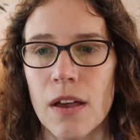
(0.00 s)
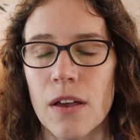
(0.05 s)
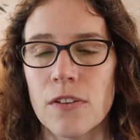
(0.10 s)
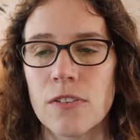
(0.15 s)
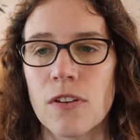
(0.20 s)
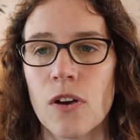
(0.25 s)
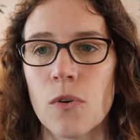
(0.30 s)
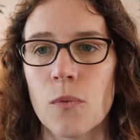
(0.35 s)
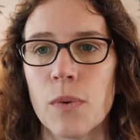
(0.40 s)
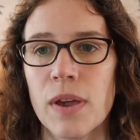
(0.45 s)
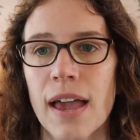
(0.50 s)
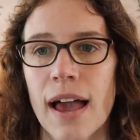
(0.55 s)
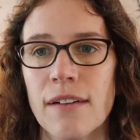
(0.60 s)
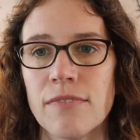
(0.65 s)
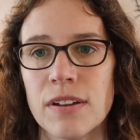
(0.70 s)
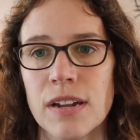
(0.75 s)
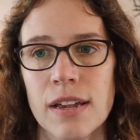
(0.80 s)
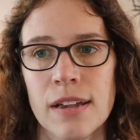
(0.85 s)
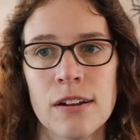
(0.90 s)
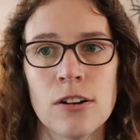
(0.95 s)
So we
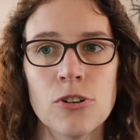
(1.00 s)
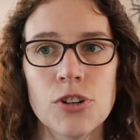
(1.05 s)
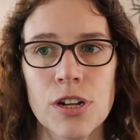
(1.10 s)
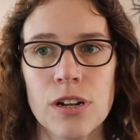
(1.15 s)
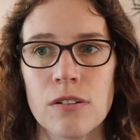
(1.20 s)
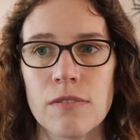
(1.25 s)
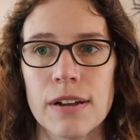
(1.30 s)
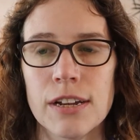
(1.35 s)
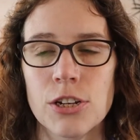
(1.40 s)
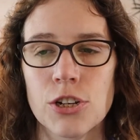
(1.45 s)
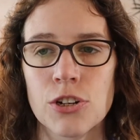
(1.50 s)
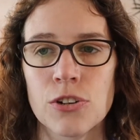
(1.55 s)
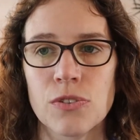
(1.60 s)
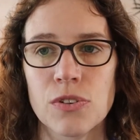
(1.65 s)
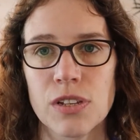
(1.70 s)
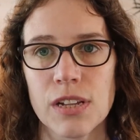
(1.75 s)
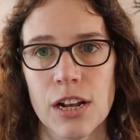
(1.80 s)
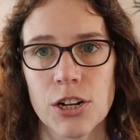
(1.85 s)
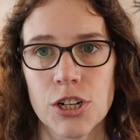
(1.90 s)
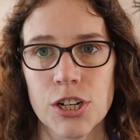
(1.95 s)
have an intergenerational
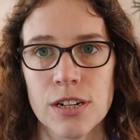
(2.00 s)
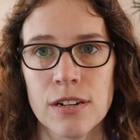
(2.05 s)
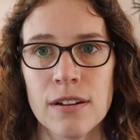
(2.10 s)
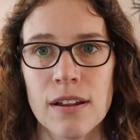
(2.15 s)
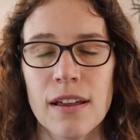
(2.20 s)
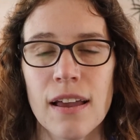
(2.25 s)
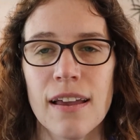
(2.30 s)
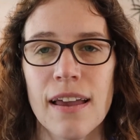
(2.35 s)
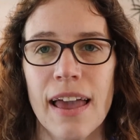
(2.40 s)
session